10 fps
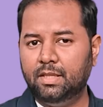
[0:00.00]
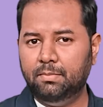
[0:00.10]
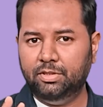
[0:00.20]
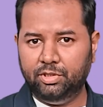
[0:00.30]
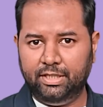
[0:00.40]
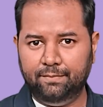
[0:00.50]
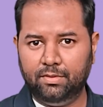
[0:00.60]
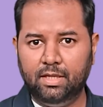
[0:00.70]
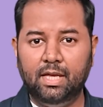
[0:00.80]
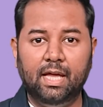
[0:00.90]
Number 3.
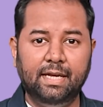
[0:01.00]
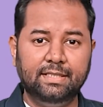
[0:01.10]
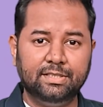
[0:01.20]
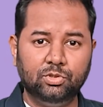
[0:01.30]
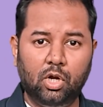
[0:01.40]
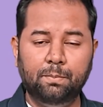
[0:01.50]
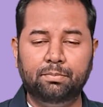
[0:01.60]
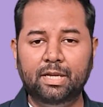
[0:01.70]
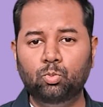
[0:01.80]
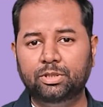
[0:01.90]
It does not
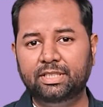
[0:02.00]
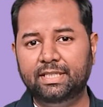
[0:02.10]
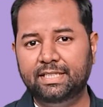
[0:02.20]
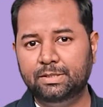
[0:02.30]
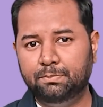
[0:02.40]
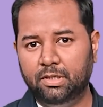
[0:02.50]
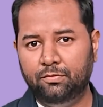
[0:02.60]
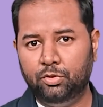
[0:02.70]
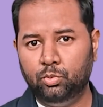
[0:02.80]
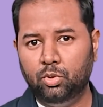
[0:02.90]
bring within its
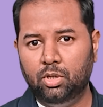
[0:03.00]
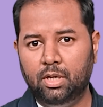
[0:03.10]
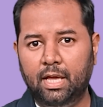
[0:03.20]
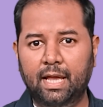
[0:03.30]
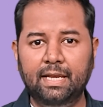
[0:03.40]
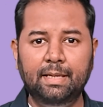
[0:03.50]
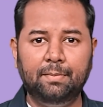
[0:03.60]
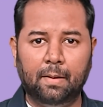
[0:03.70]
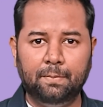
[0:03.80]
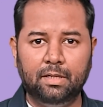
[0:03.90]
purview any
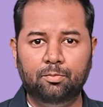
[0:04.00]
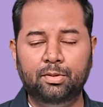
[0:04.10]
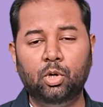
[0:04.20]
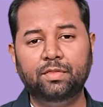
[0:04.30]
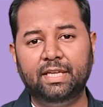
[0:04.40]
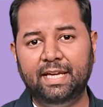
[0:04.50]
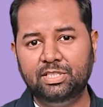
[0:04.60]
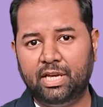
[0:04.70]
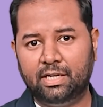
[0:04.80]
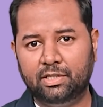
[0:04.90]
couple beyond the
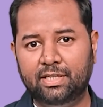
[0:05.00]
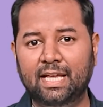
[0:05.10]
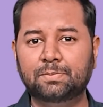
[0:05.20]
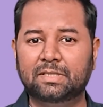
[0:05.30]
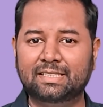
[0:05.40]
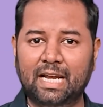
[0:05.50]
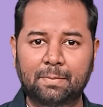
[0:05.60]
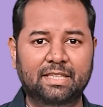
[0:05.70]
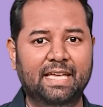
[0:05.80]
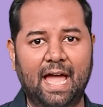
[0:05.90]
age category as
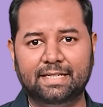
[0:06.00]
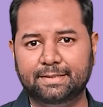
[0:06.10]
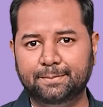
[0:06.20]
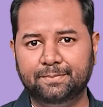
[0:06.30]
prescribed in the Act.